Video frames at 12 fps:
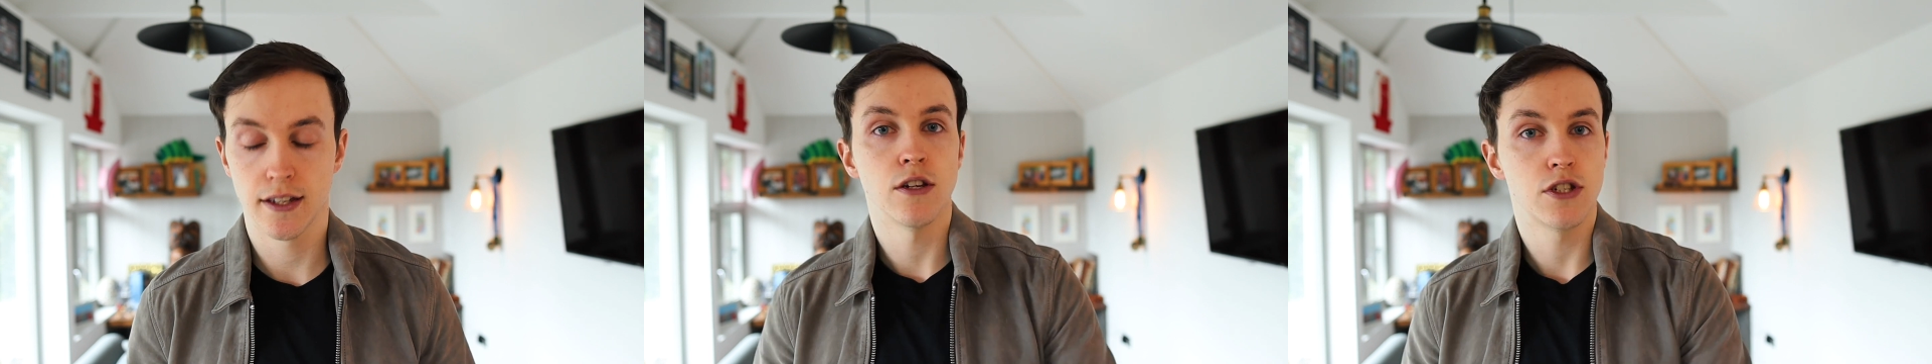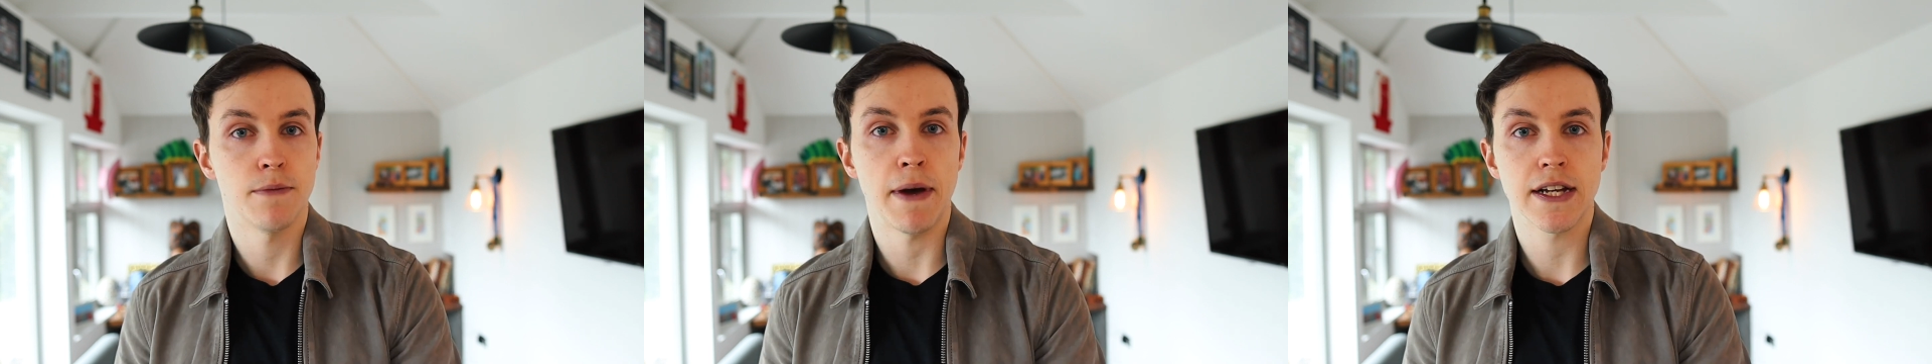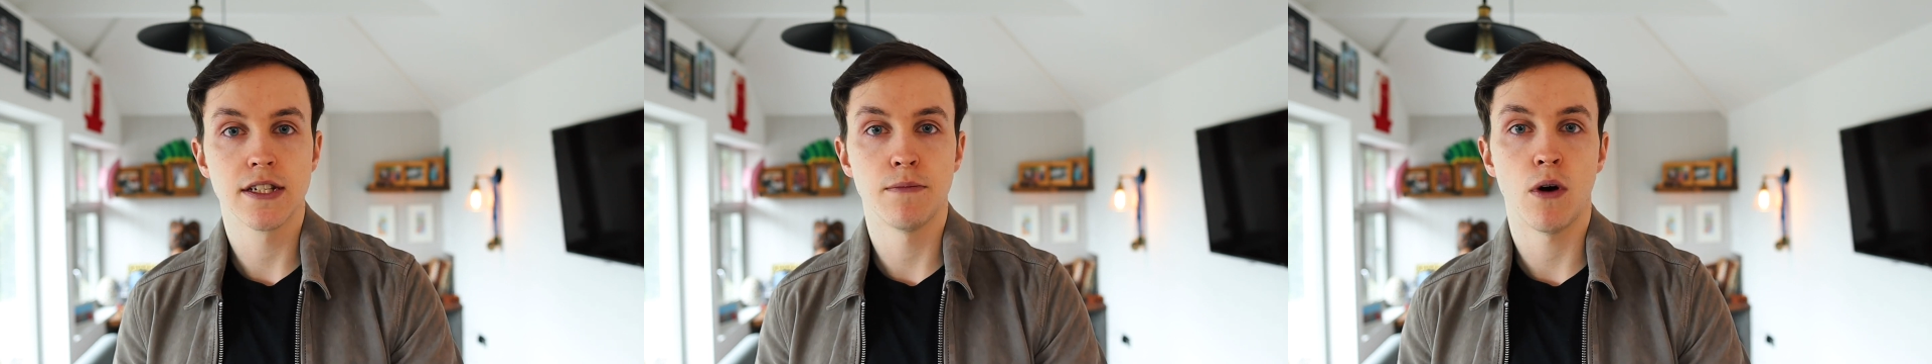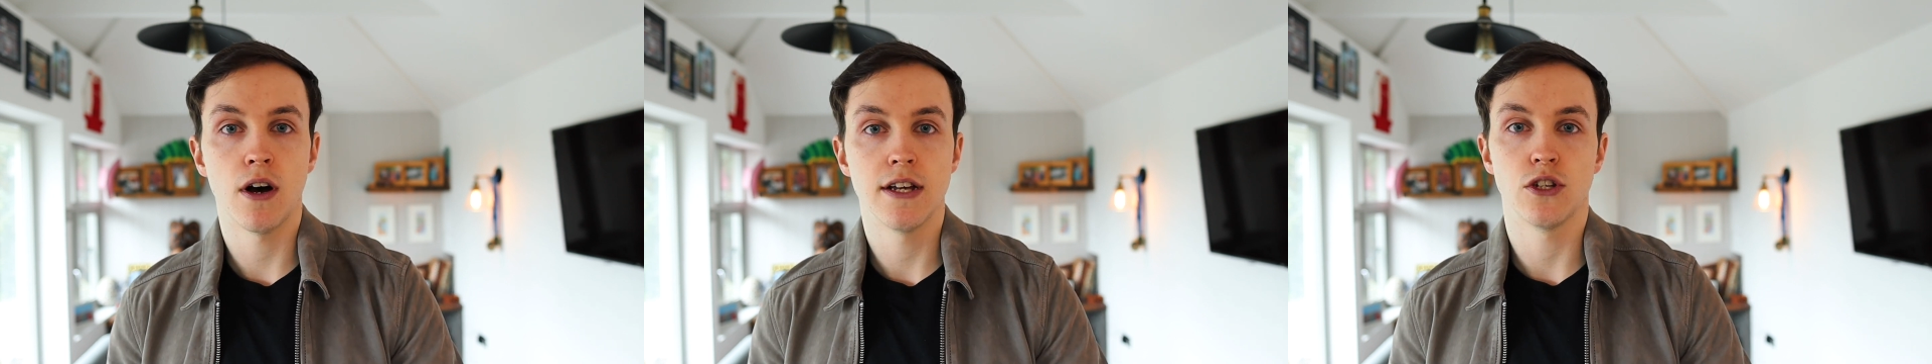So to
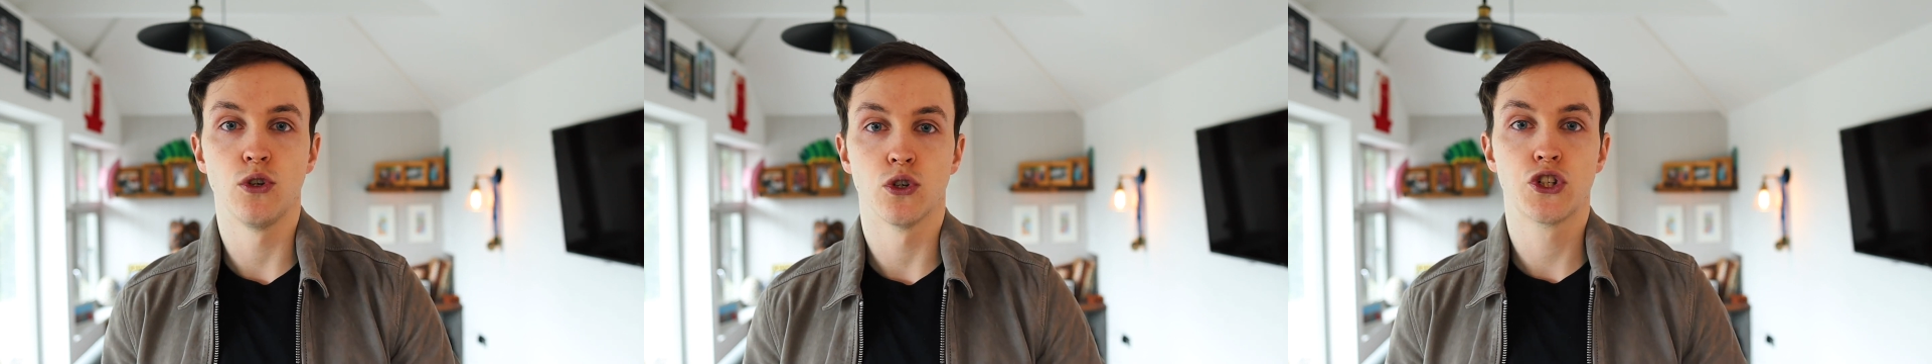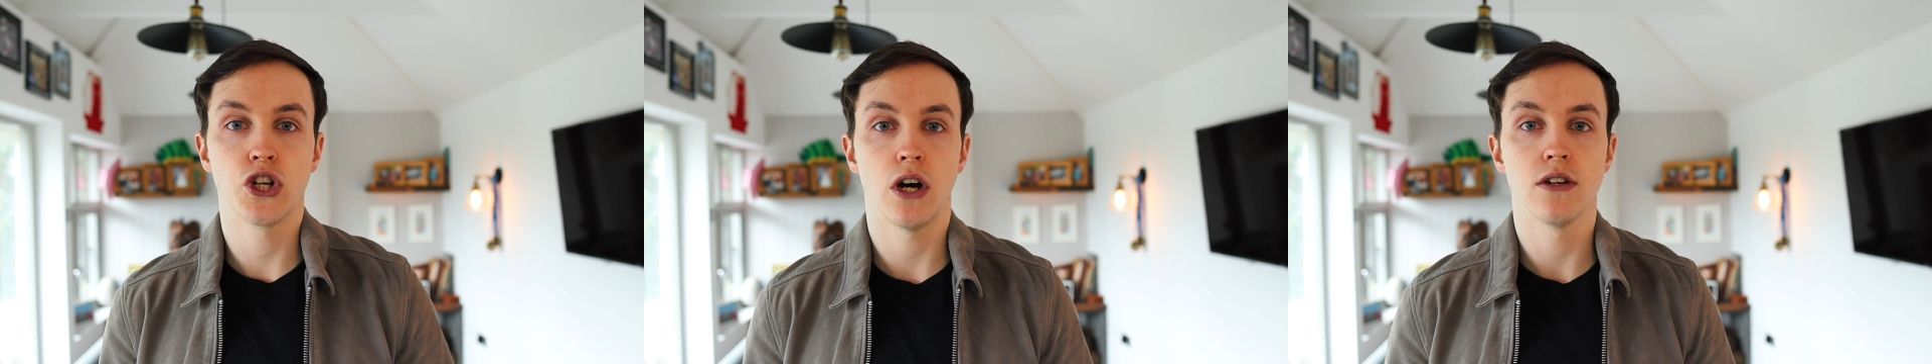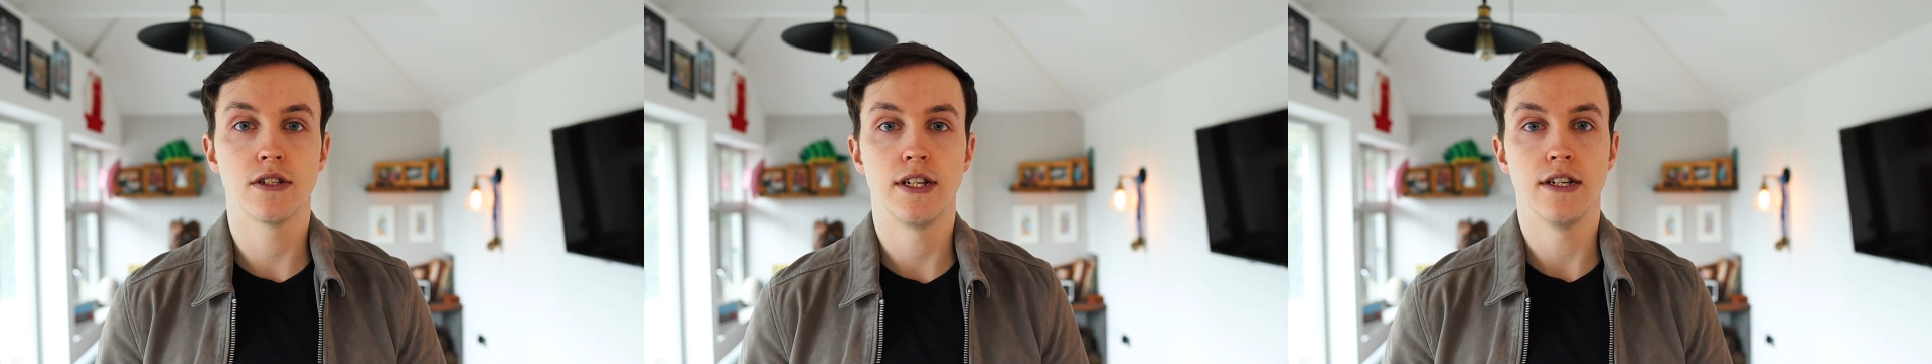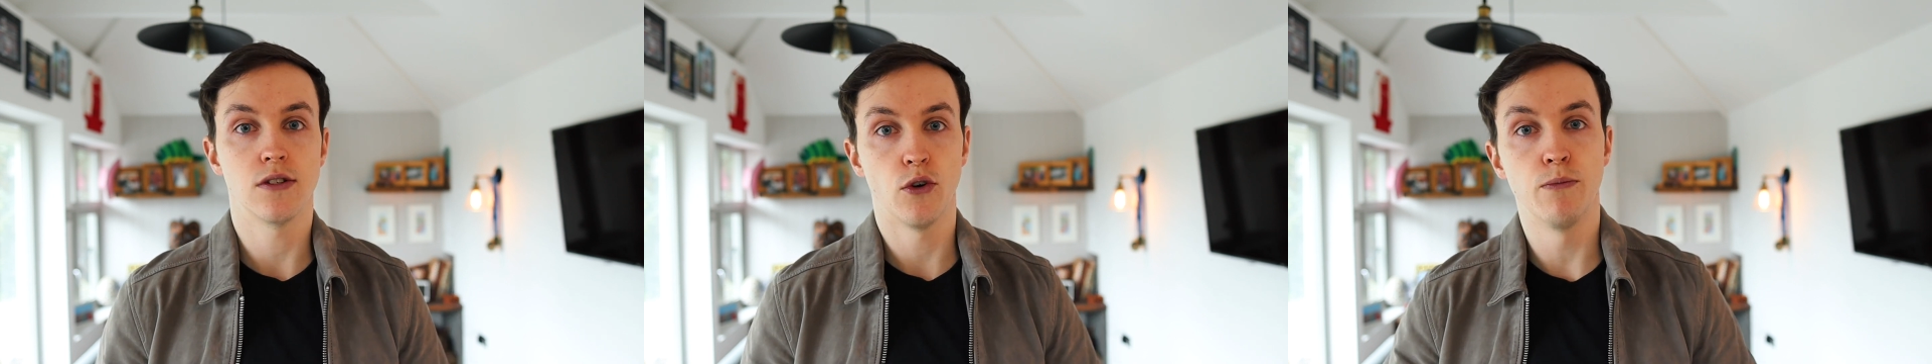maximise your
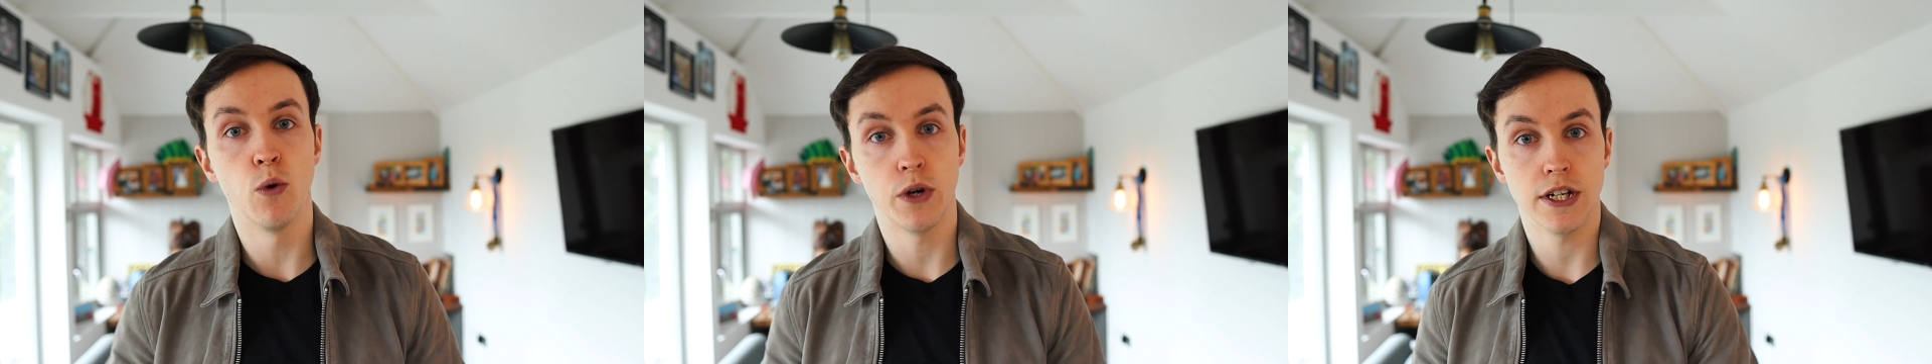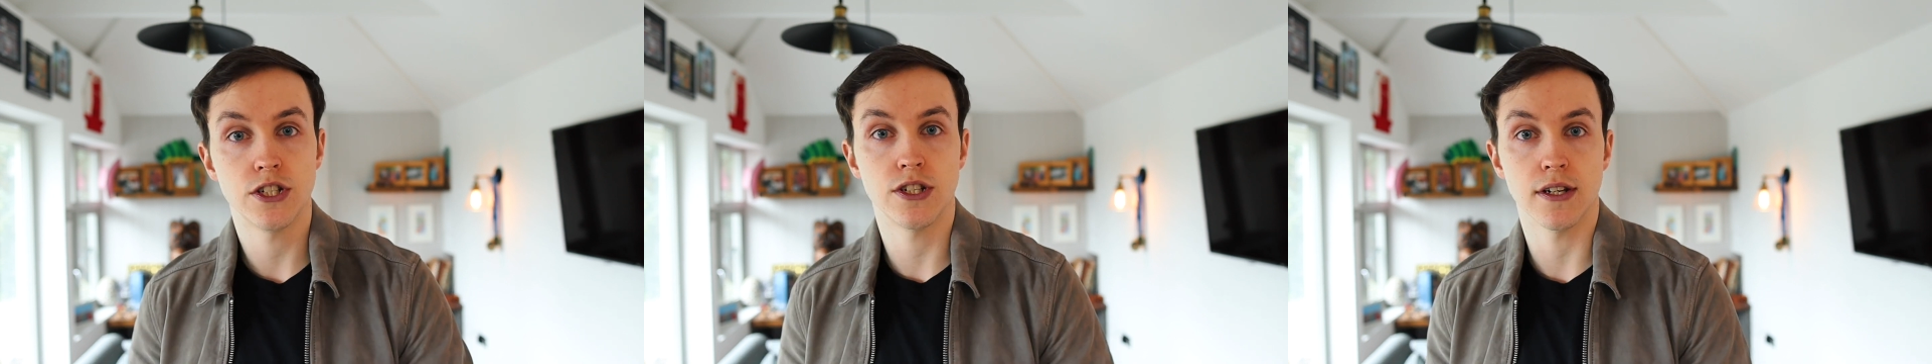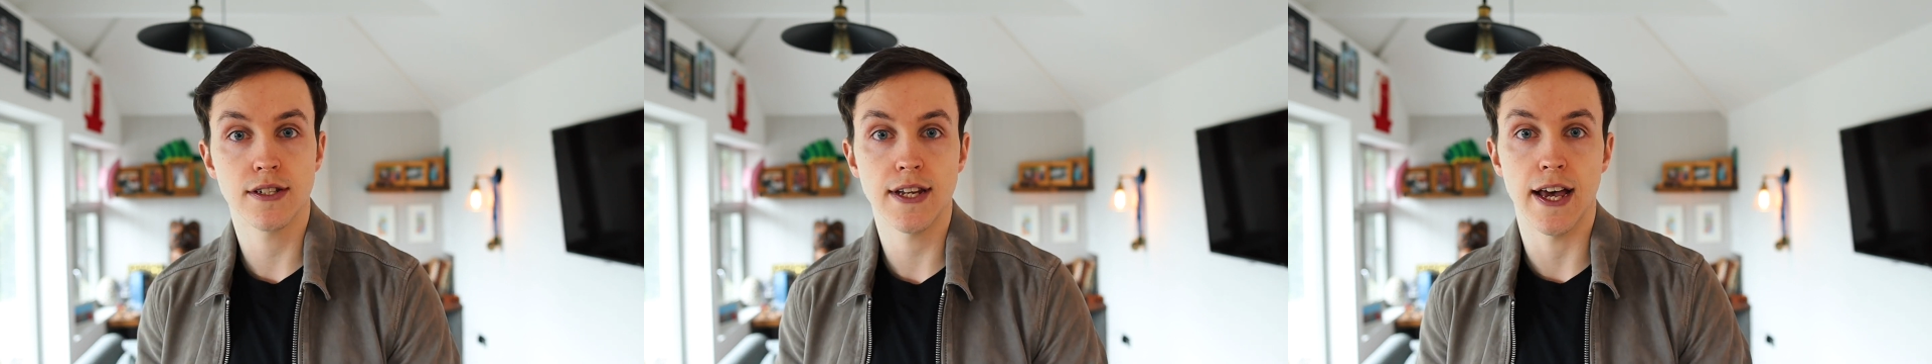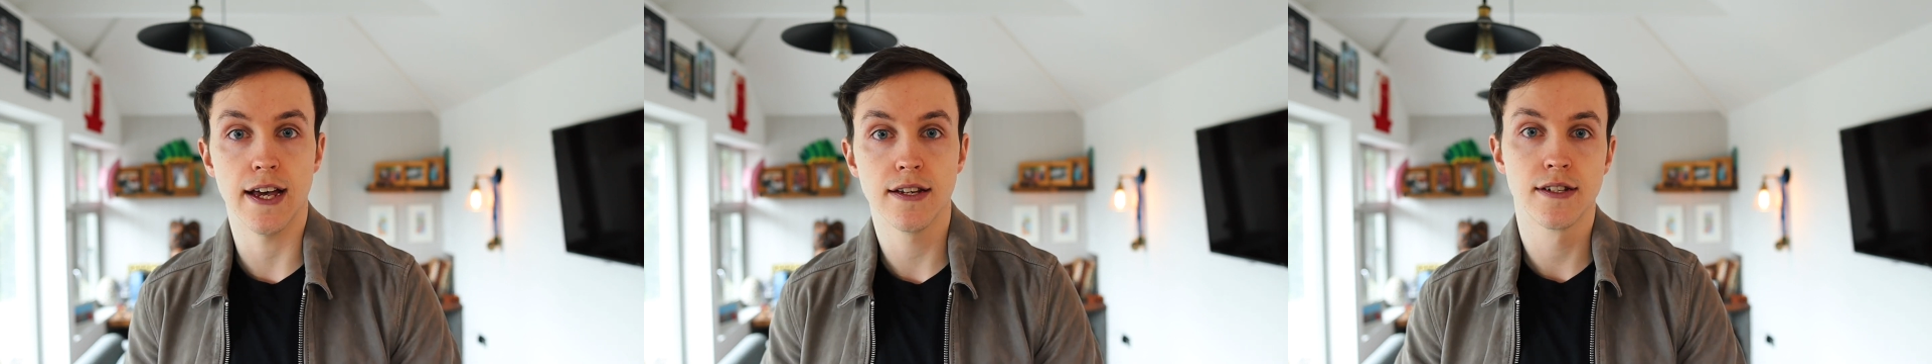chances of mortgage
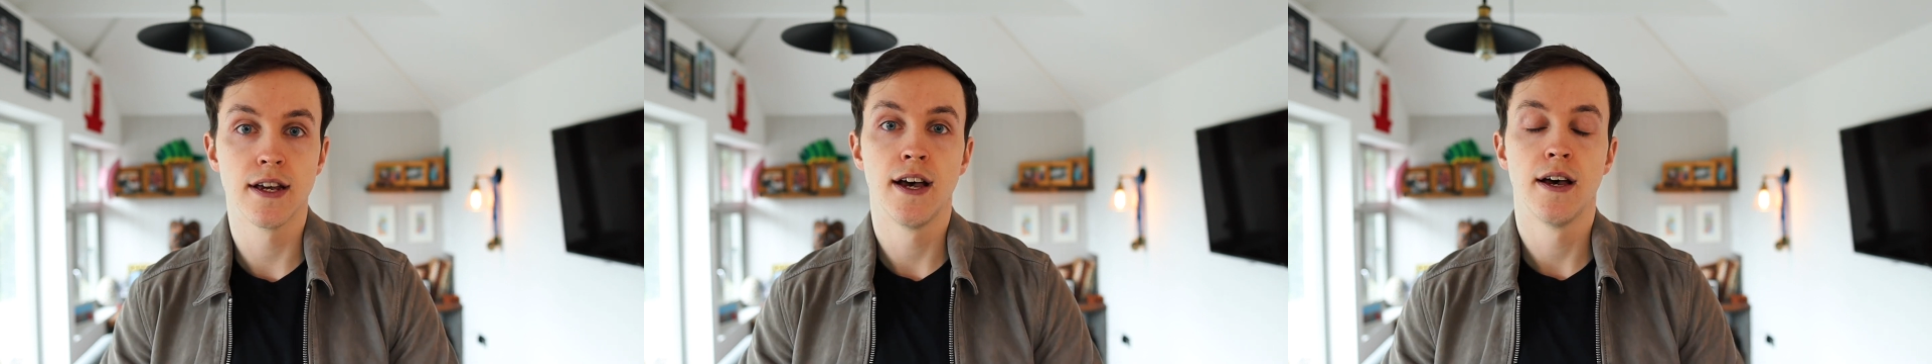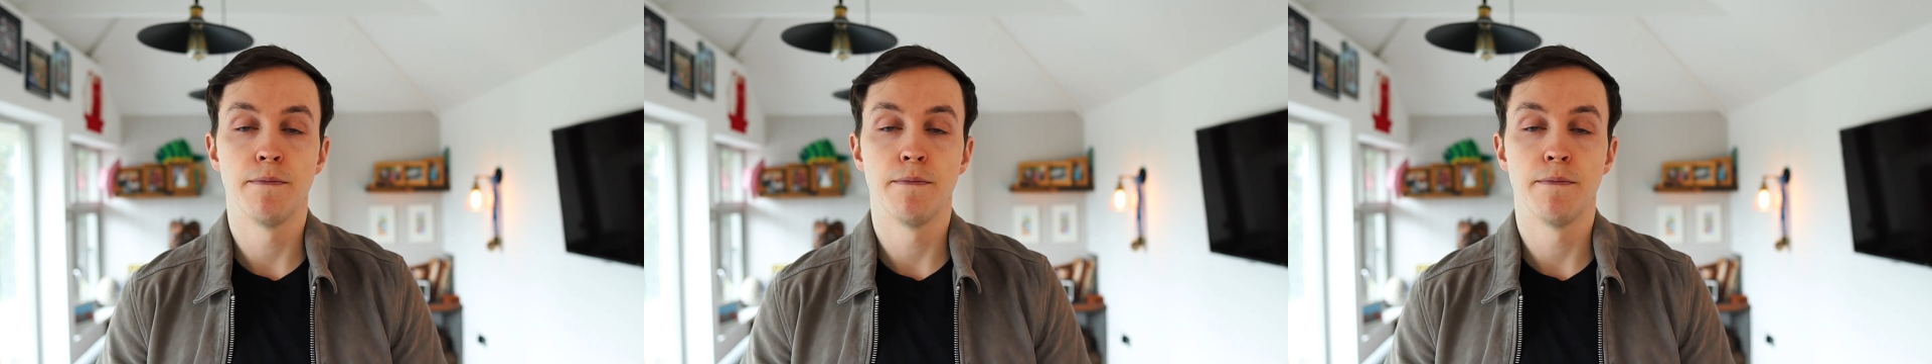success,